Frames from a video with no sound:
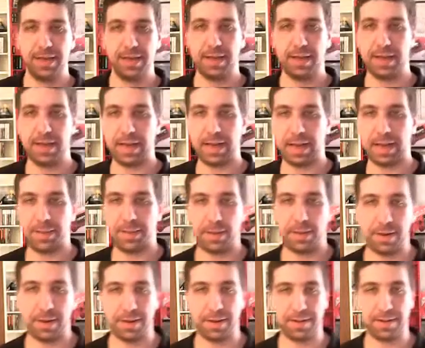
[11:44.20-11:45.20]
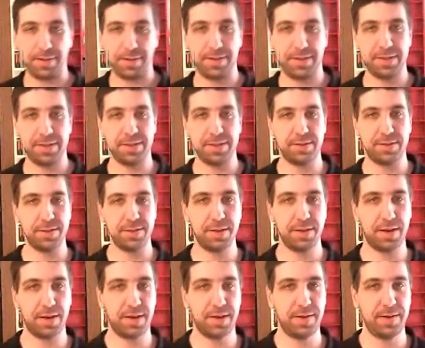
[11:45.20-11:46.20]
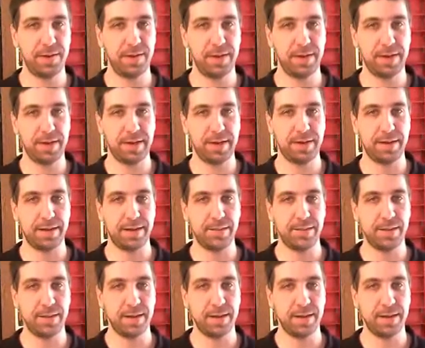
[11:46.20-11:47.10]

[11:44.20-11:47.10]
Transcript: part of the original Atari